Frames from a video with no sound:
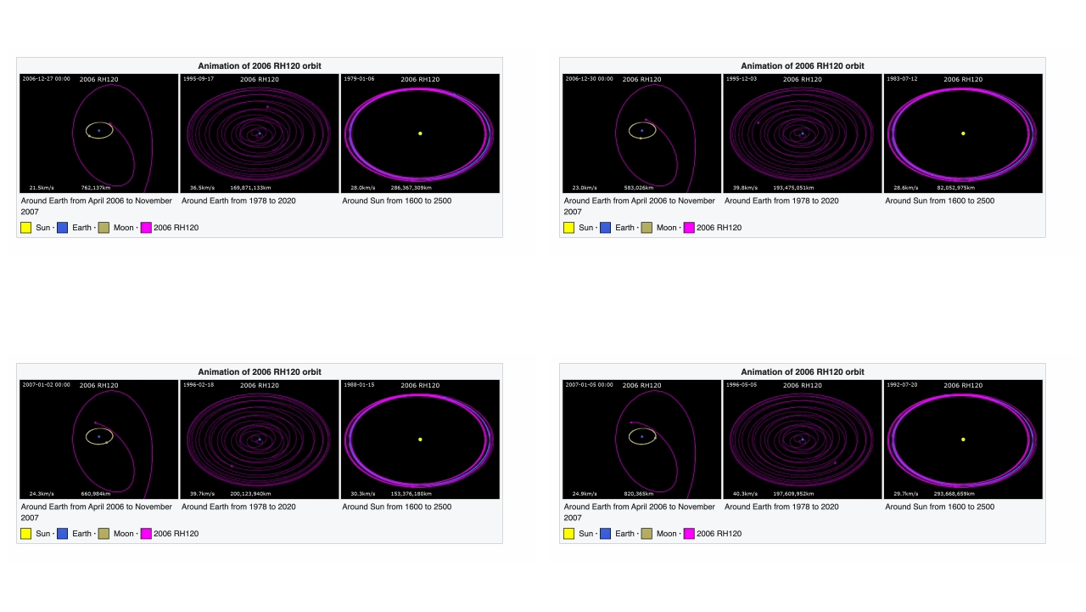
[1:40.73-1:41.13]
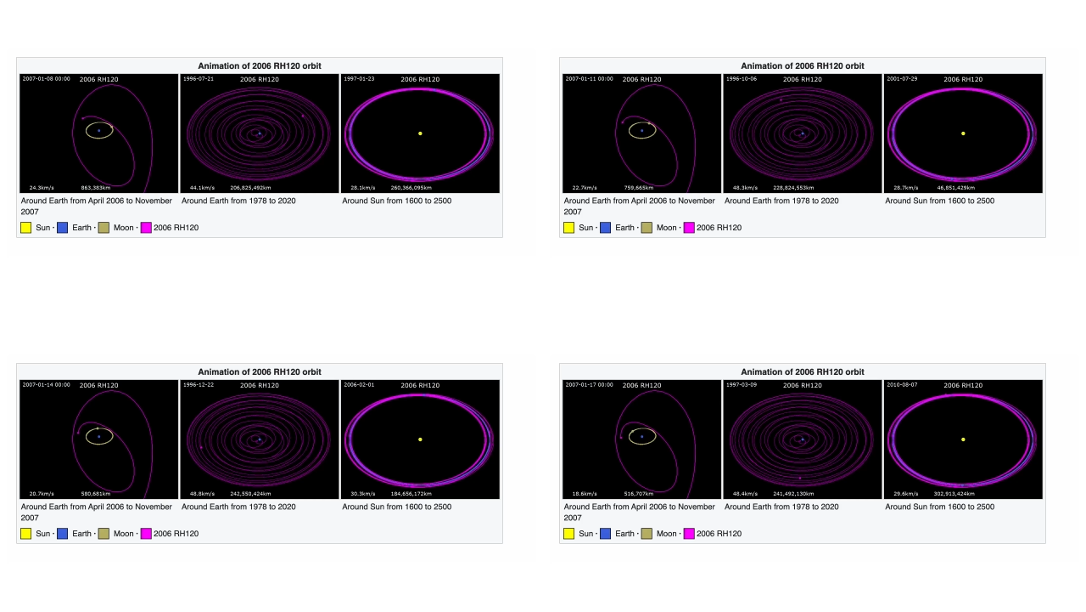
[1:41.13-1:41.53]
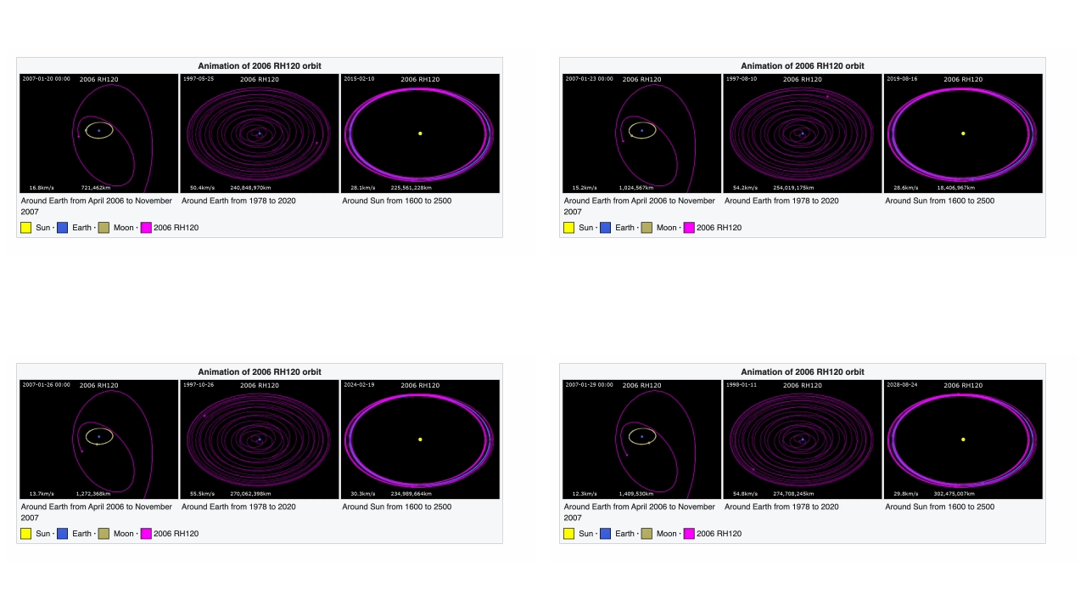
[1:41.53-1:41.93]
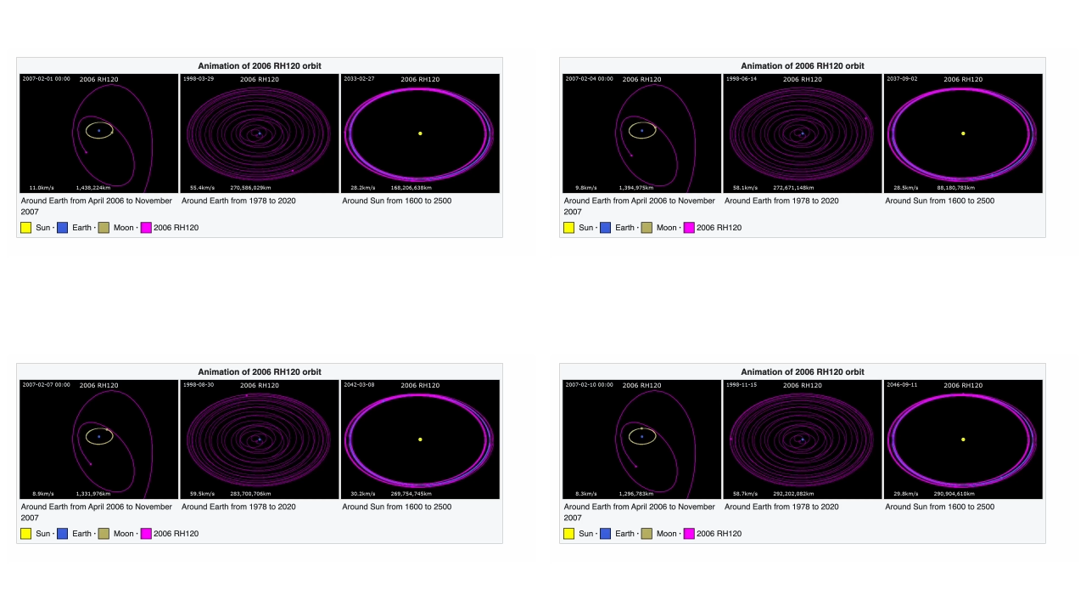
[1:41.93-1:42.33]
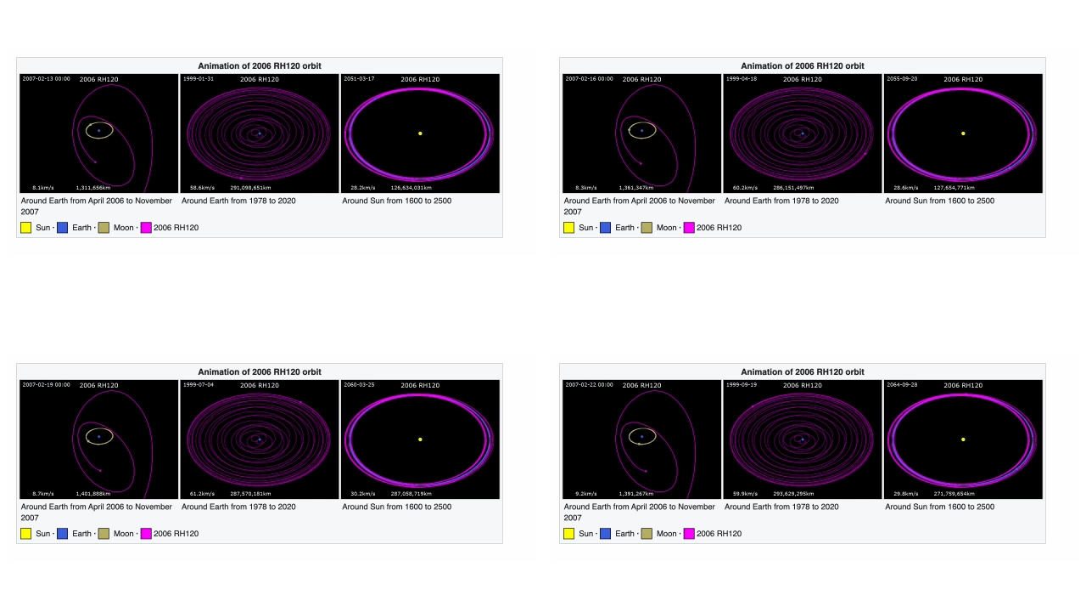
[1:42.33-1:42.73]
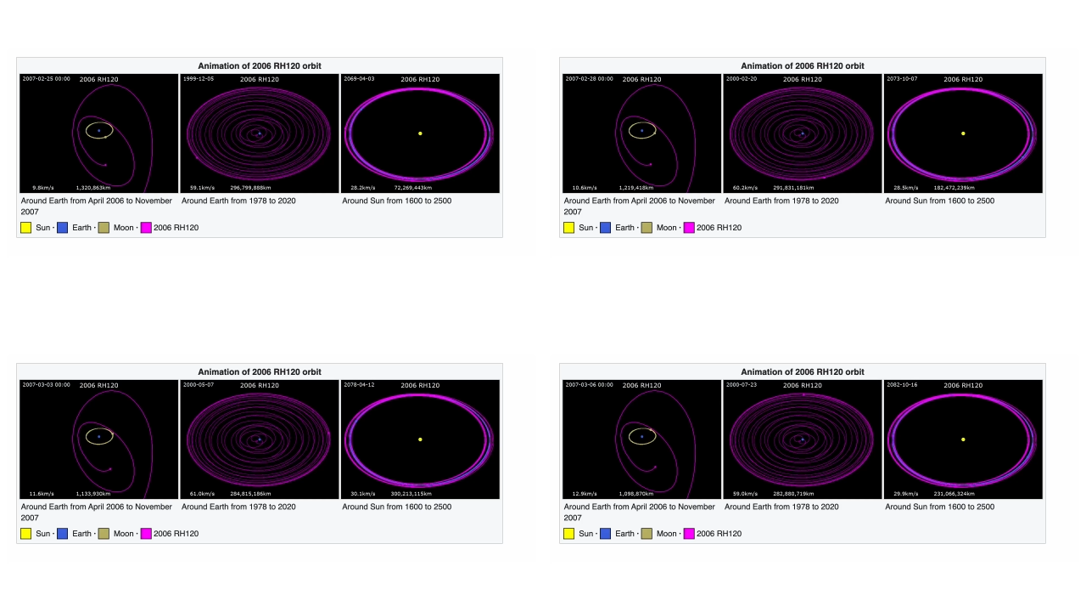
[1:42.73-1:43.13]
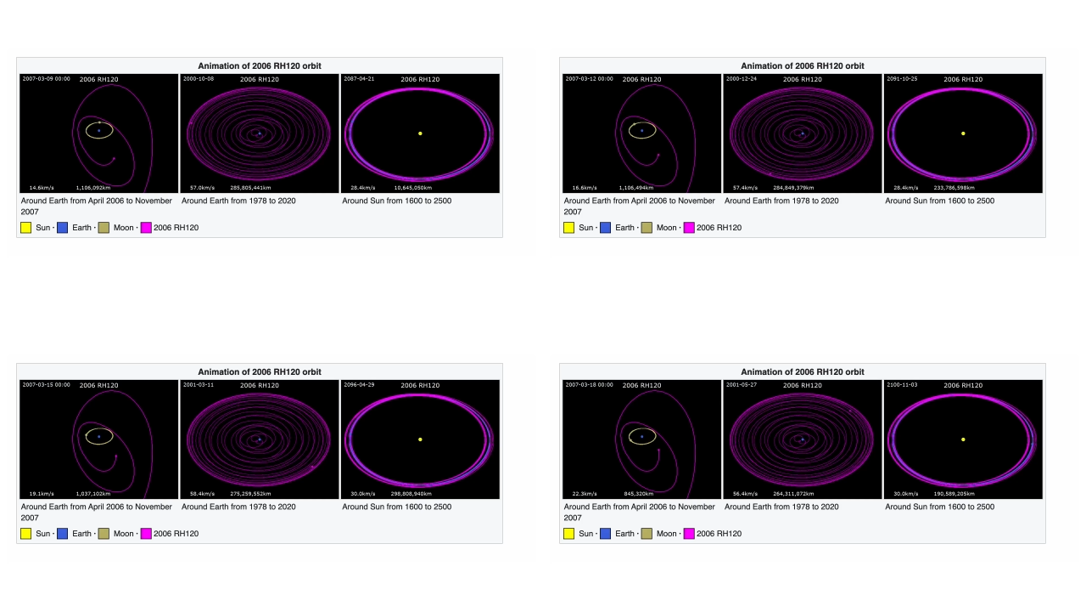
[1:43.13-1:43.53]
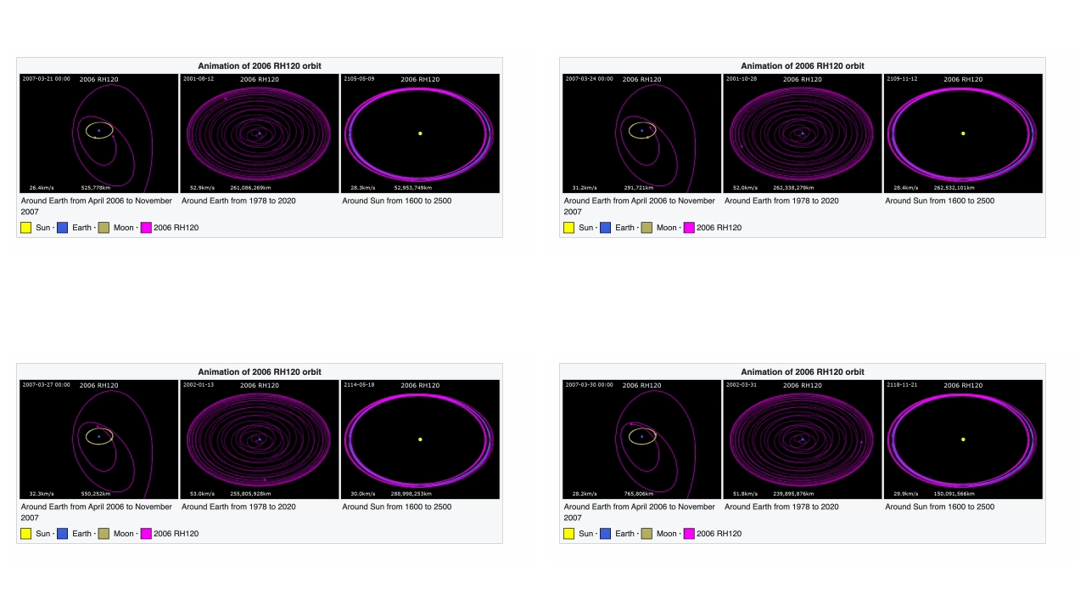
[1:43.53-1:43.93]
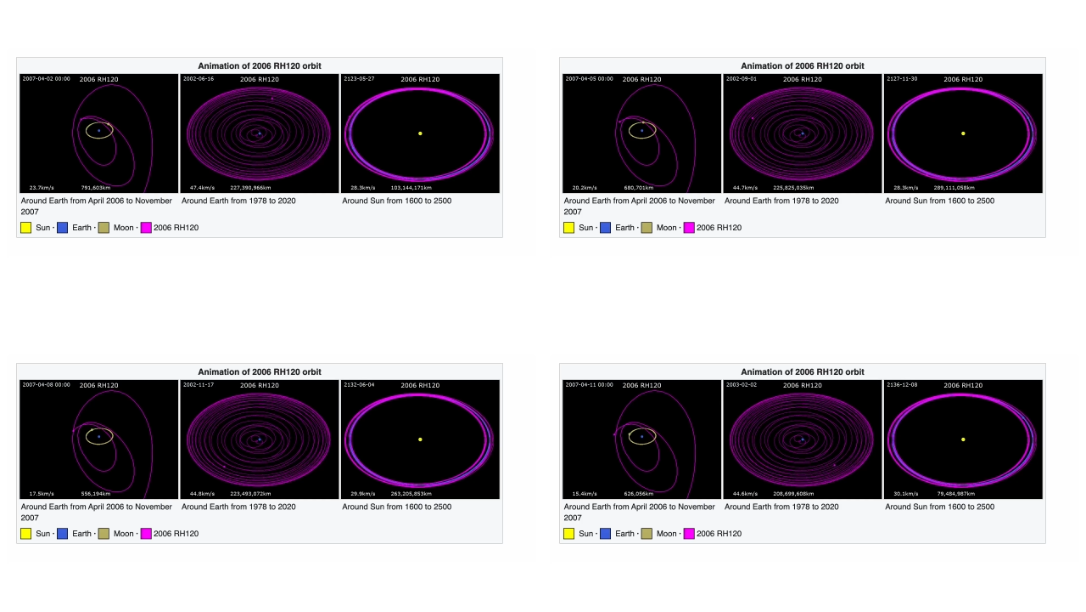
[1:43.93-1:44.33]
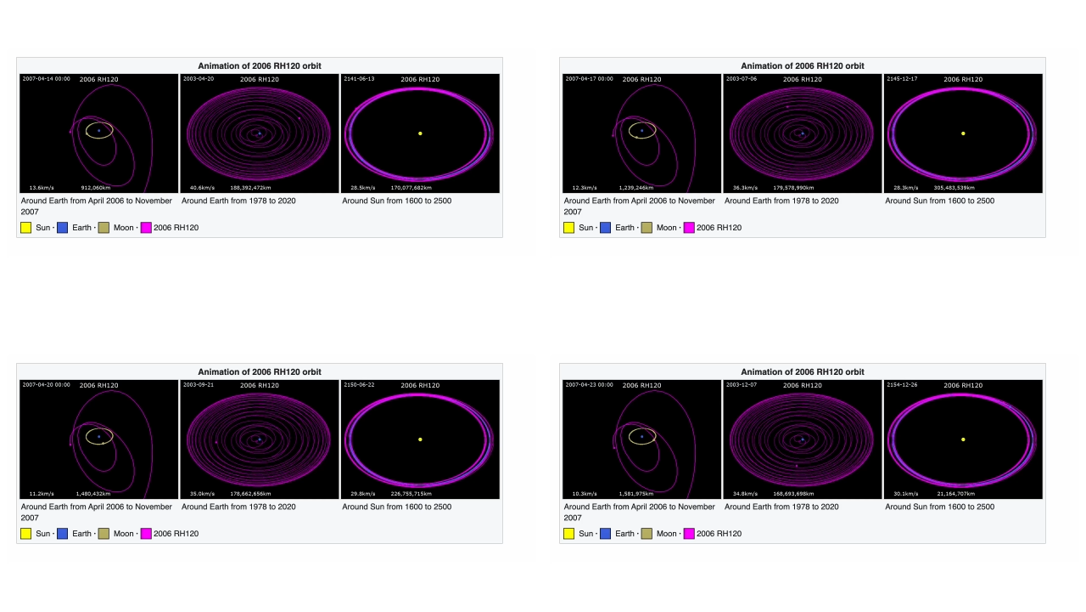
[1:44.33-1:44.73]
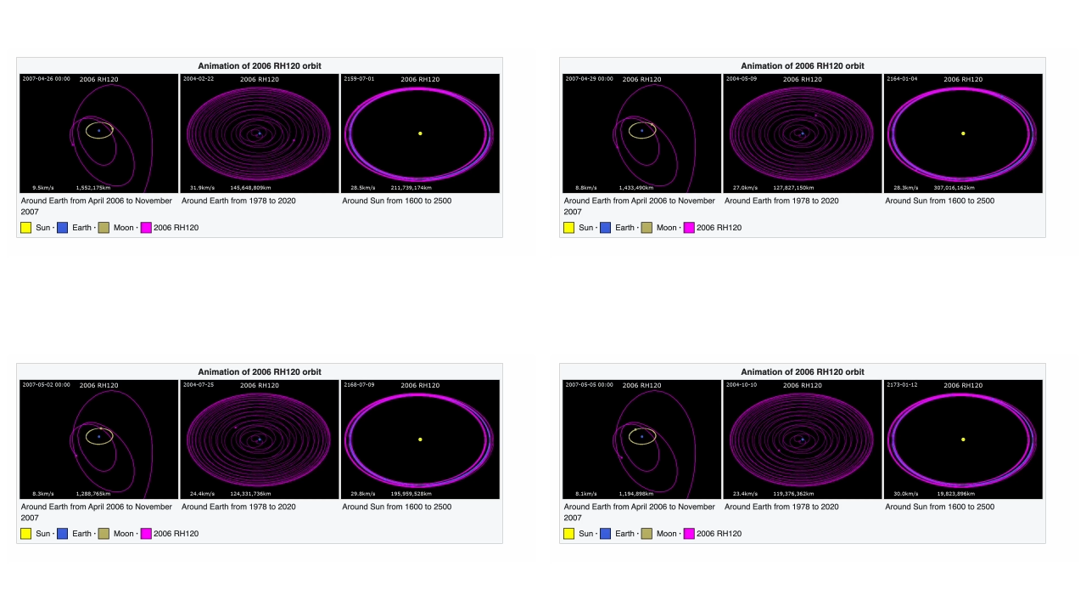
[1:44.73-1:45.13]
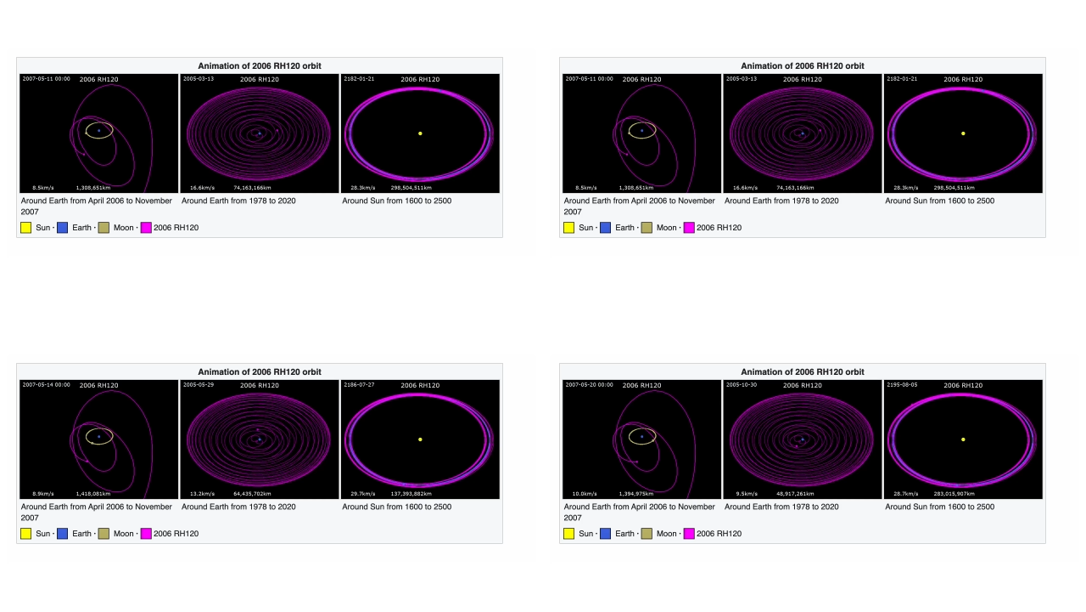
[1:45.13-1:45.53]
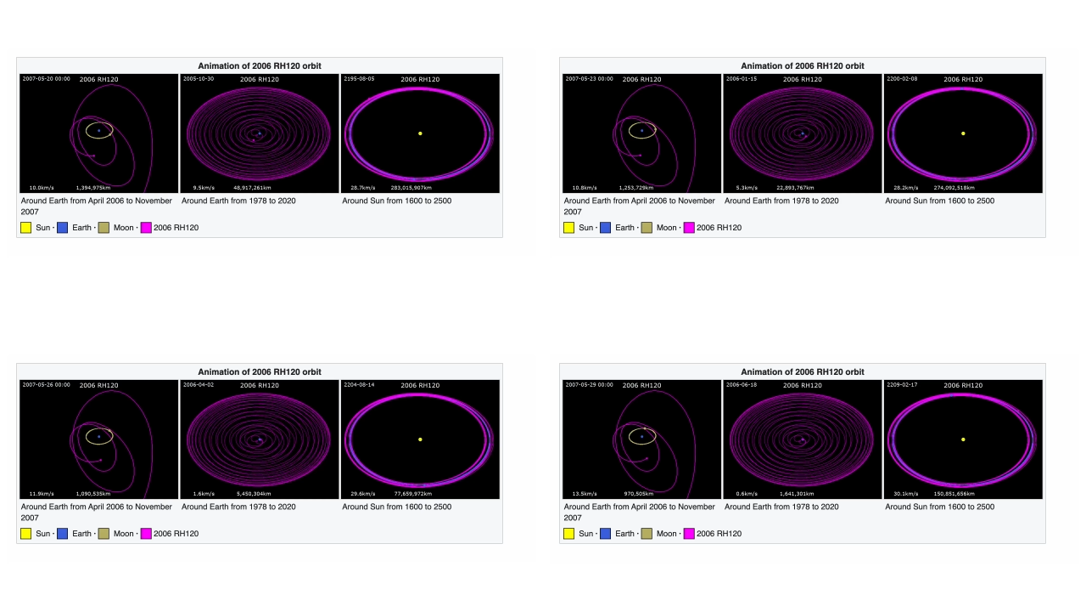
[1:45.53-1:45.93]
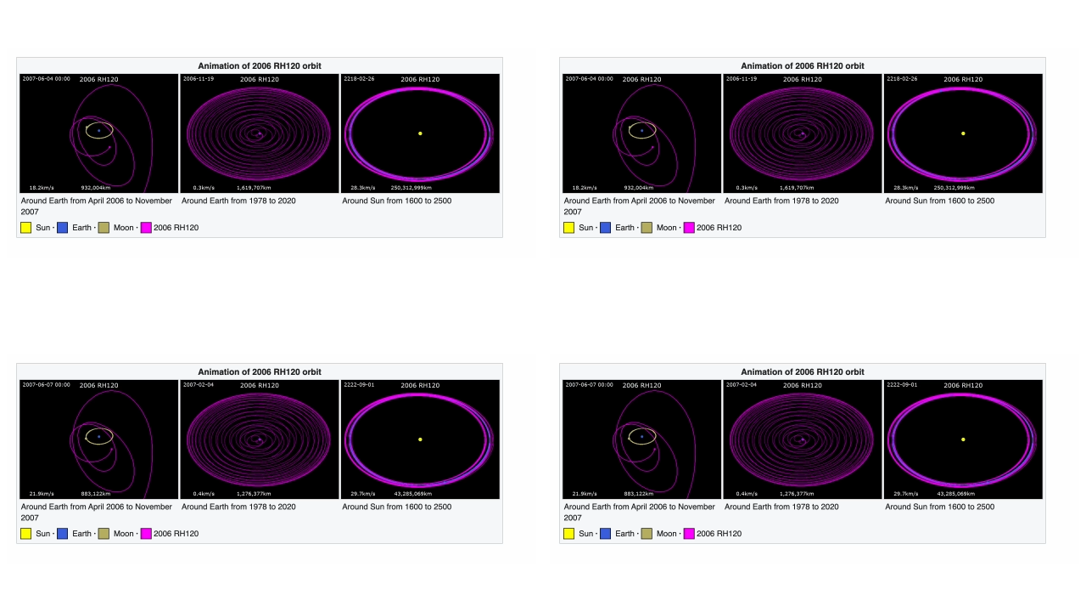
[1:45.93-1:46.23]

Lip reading: Nobody's mouth can be seen.